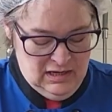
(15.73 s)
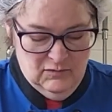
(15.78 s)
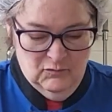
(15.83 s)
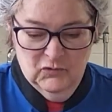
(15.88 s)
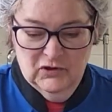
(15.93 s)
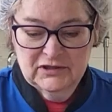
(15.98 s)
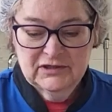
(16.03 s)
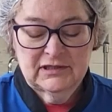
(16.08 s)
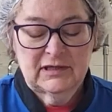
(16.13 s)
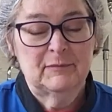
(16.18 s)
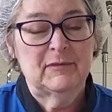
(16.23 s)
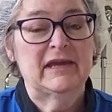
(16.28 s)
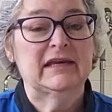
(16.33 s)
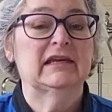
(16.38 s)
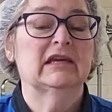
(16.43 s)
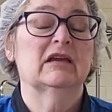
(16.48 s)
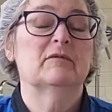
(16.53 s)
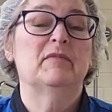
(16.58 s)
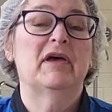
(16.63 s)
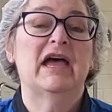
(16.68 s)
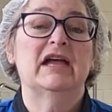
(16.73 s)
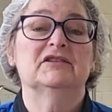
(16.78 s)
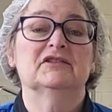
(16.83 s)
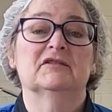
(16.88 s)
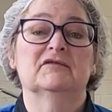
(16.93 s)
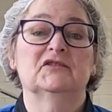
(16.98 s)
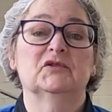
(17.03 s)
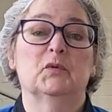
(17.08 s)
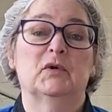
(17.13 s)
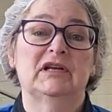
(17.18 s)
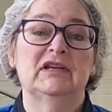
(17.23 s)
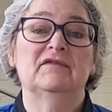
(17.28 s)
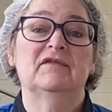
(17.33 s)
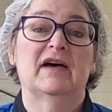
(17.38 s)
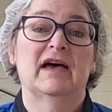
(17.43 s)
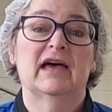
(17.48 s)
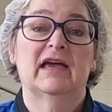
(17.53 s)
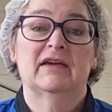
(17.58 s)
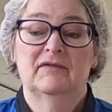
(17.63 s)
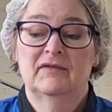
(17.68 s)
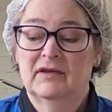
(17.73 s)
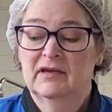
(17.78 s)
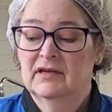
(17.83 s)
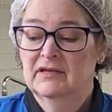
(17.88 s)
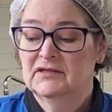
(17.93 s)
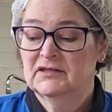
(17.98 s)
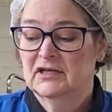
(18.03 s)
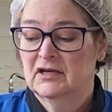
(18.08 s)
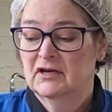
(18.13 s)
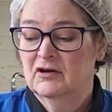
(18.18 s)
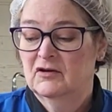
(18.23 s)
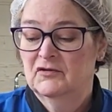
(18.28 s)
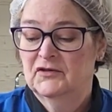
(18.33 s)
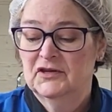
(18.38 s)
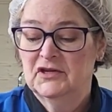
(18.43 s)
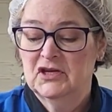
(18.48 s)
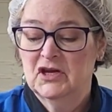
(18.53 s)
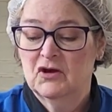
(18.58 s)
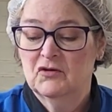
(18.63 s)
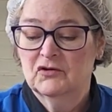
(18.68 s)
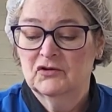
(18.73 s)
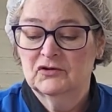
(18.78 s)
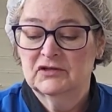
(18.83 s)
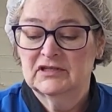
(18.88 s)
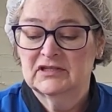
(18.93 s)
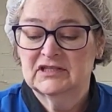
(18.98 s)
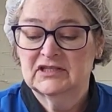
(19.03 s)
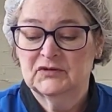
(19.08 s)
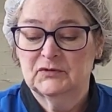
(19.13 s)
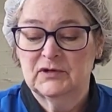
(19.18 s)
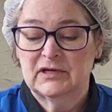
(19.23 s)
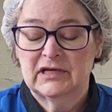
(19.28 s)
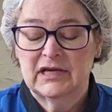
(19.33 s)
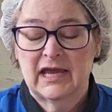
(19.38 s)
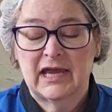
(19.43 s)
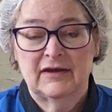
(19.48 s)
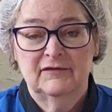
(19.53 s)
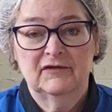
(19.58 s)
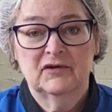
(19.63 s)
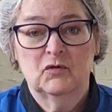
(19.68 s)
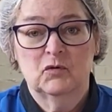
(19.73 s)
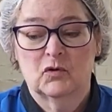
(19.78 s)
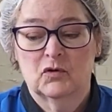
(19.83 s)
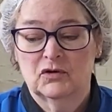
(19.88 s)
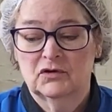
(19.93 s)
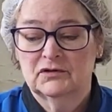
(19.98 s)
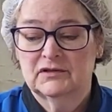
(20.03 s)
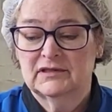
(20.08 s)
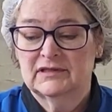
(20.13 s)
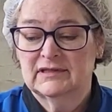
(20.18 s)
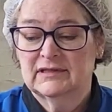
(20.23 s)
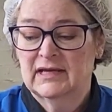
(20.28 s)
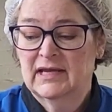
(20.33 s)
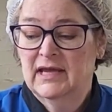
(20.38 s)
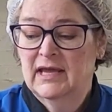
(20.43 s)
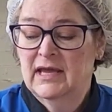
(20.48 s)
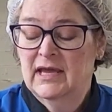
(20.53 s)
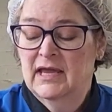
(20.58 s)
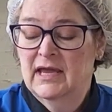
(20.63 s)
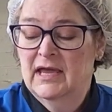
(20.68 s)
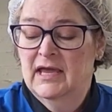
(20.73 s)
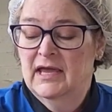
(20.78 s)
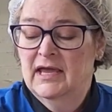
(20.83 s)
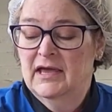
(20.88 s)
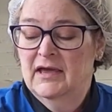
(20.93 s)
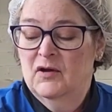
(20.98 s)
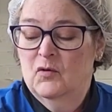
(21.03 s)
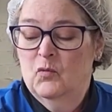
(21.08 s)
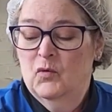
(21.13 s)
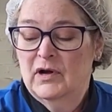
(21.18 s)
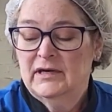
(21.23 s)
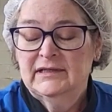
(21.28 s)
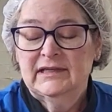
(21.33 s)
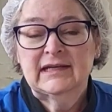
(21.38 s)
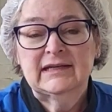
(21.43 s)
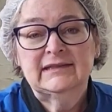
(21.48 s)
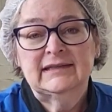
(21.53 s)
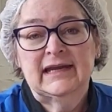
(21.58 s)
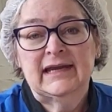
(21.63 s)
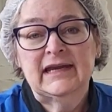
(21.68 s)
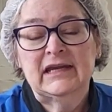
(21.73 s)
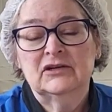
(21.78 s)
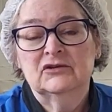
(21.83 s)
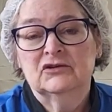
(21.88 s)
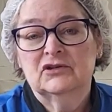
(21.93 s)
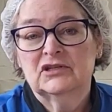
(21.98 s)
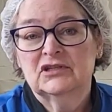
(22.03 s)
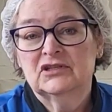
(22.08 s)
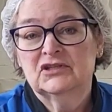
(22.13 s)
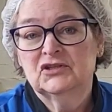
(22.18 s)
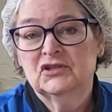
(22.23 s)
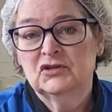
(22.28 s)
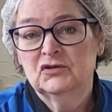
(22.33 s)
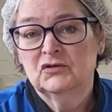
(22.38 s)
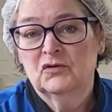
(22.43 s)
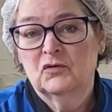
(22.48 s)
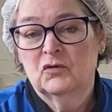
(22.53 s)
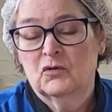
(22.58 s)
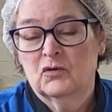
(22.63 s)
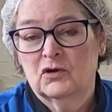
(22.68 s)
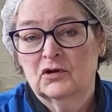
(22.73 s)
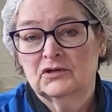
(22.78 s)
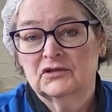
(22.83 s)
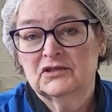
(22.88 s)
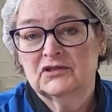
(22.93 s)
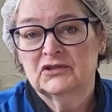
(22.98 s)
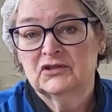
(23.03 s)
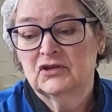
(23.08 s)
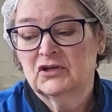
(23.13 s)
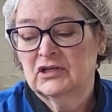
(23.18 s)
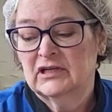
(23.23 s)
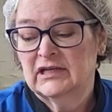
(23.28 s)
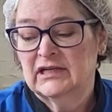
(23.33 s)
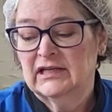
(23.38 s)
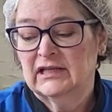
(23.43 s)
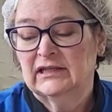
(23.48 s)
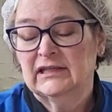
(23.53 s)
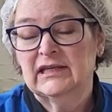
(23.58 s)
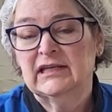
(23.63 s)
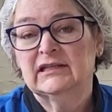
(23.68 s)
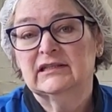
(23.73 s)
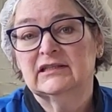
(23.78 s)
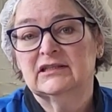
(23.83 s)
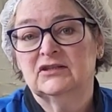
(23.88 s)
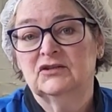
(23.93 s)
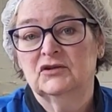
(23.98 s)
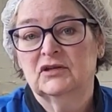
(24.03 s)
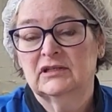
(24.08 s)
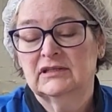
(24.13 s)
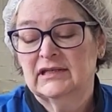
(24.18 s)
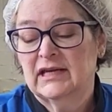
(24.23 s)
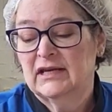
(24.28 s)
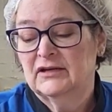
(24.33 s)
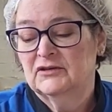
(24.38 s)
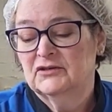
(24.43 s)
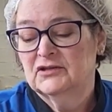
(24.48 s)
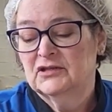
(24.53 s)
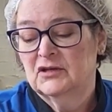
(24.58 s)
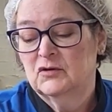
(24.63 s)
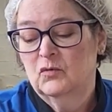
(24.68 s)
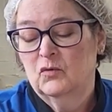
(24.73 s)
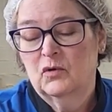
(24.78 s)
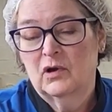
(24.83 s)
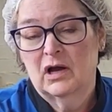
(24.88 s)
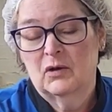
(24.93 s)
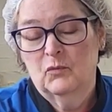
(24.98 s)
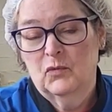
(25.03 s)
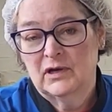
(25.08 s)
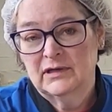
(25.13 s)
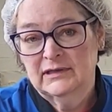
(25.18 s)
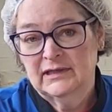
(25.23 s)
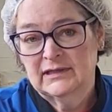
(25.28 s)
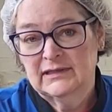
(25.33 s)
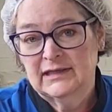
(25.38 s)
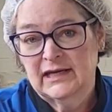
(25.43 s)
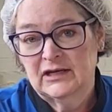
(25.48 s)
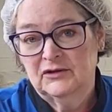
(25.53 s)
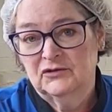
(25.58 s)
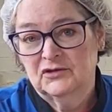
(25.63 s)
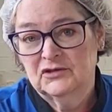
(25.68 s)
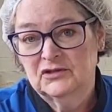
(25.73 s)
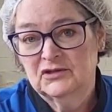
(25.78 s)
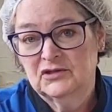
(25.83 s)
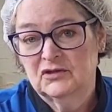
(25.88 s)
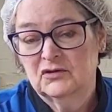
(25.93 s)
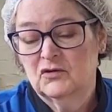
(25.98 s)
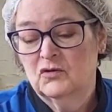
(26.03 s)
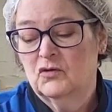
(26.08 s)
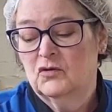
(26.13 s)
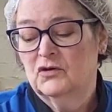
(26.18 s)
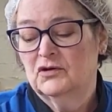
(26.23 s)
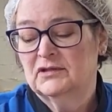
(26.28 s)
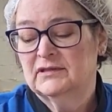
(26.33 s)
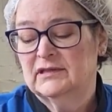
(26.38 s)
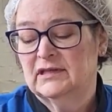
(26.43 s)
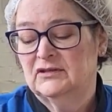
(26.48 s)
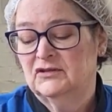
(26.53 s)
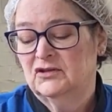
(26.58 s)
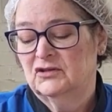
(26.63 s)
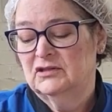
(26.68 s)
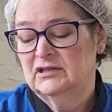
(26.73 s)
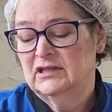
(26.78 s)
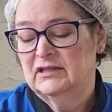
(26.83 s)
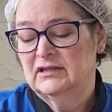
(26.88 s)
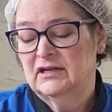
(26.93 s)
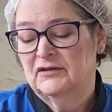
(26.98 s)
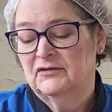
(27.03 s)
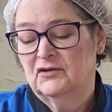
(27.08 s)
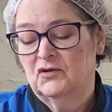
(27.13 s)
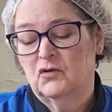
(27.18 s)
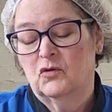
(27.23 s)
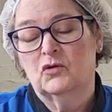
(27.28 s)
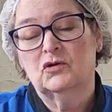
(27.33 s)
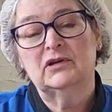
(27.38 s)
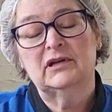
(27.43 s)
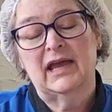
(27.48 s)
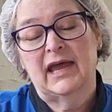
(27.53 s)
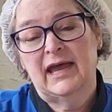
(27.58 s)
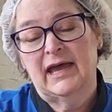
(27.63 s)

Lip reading: which I'm making a batch of 25. So the yogurt is 3.5 quarts. One container is 2 quarts, so you're going to need at least 2 containers. So one container is 2 quarts, then you're going to need another 1.5 quarts